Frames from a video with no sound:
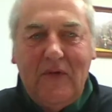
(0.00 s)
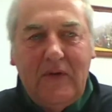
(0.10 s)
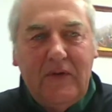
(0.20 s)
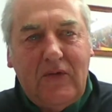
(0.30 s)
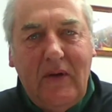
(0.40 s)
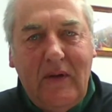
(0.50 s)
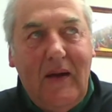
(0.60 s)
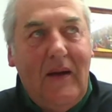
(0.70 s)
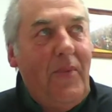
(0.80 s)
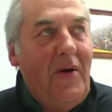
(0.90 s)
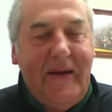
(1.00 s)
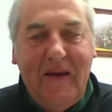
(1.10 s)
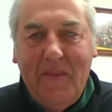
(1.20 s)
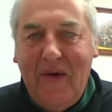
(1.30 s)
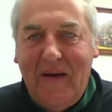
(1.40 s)
Gene Street, uh,
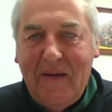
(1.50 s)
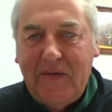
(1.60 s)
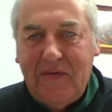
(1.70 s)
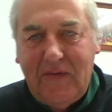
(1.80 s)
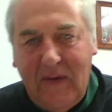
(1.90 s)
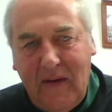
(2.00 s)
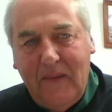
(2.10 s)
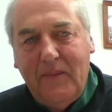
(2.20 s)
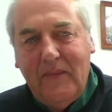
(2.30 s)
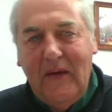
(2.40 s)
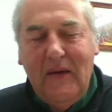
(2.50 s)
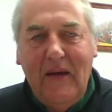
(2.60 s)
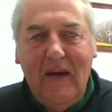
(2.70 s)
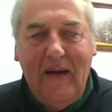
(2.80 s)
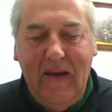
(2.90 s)
Pioneer Marist. Um,
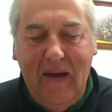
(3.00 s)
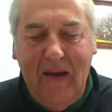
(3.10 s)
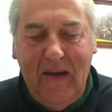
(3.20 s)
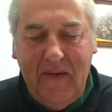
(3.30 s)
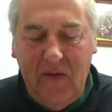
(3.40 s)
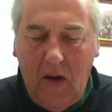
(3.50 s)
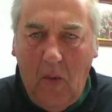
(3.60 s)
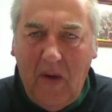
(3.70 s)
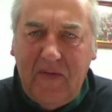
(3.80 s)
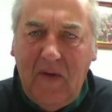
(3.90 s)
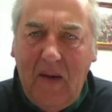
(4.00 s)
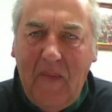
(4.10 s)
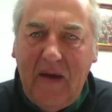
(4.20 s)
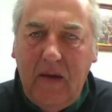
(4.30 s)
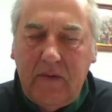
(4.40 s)
yeah, no, I was uh,
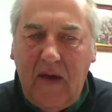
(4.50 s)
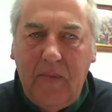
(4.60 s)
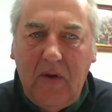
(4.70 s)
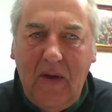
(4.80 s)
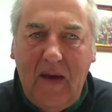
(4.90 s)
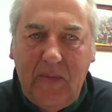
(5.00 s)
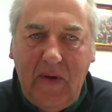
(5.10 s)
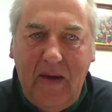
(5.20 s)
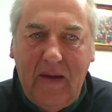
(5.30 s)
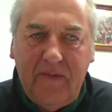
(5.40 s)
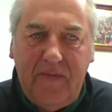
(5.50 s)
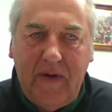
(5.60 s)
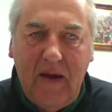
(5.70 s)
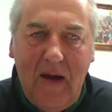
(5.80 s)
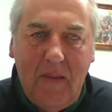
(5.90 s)
making a debut last week out at
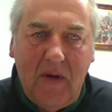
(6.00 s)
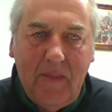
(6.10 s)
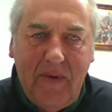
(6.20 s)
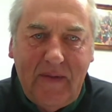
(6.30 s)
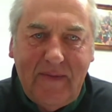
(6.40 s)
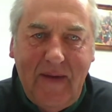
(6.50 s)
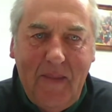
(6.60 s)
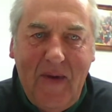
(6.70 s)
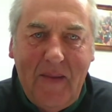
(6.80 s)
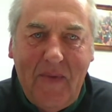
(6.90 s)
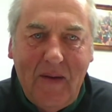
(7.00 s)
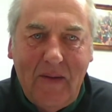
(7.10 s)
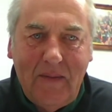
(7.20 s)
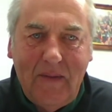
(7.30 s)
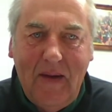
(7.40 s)
Fortiama, but uh,
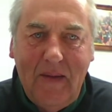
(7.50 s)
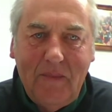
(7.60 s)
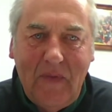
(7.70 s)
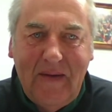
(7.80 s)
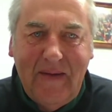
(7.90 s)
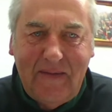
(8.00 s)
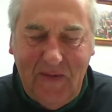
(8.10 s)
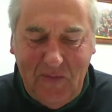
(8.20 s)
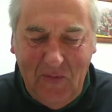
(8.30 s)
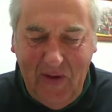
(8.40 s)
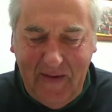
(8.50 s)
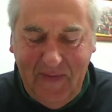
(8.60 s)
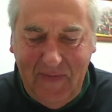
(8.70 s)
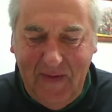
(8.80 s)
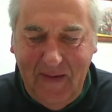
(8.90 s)
Martinborough um, didn't quite
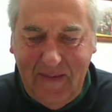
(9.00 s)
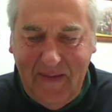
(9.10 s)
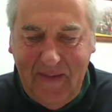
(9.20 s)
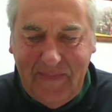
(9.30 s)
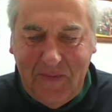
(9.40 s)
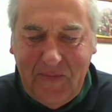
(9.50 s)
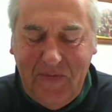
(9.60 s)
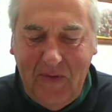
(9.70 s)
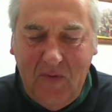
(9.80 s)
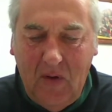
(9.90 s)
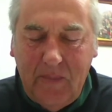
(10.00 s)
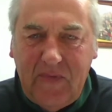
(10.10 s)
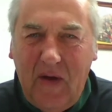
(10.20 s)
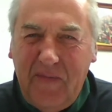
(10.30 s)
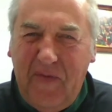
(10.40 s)
get there in the reserve
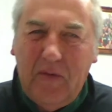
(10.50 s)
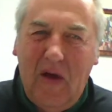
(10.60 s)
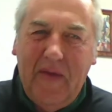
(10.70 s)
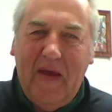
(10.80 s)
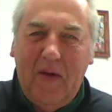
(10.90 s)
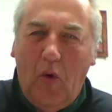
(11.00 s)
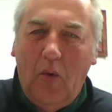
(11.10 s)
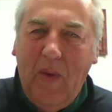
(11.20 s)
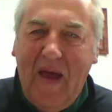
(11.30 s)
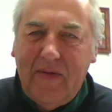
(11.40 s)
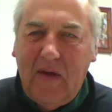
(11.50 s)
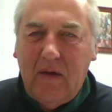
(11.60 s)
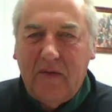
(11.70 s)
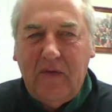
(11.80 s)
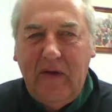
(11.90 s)
comp. So I felt like that All Black
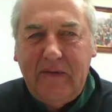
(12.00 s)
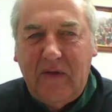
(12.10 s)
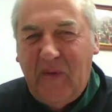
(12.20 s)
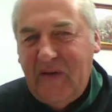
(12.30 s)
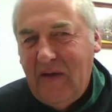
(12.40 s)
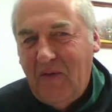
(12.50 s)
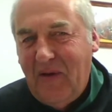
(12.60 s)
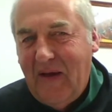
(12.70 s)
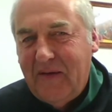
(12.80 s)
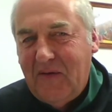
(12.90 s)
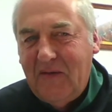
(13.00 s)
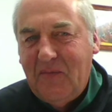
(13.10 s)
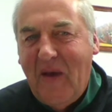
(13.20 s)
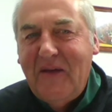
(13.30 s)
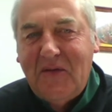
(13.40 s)
that got selected but never played a
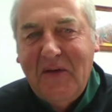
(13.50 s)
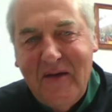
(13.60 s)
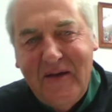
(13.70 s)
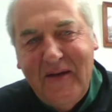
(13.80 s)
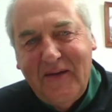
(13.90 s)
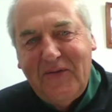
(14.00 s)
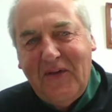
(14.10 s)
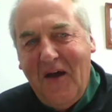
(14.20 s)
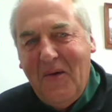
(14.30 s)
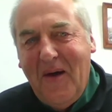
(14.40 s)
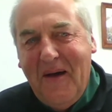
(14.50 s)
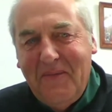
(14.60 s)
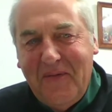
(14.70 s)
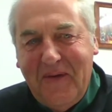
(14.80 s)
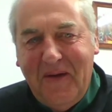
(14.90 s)
test match. So,
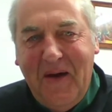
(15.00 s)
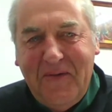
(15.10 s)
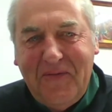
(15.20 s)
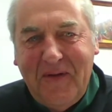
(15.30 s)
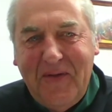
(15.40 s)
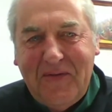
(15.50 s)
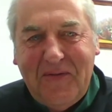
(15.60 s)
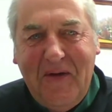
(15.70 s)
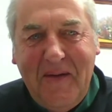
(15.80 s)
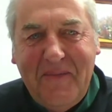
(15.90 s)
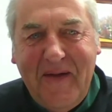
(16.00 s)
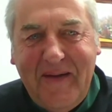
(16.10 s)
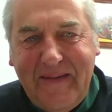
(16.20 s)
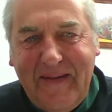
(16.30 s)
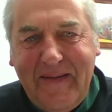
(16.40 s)
um, yeah, hopefully this time
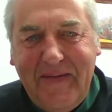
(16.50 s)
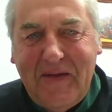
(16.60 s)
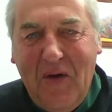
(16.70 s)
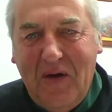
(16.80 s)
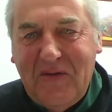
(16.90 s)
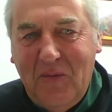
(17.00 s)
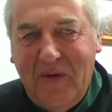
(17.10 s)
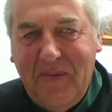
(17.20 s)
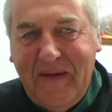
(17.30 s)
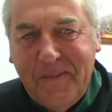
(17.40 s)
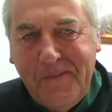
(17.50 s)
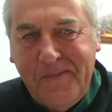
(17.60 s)
uh, the gods are with me.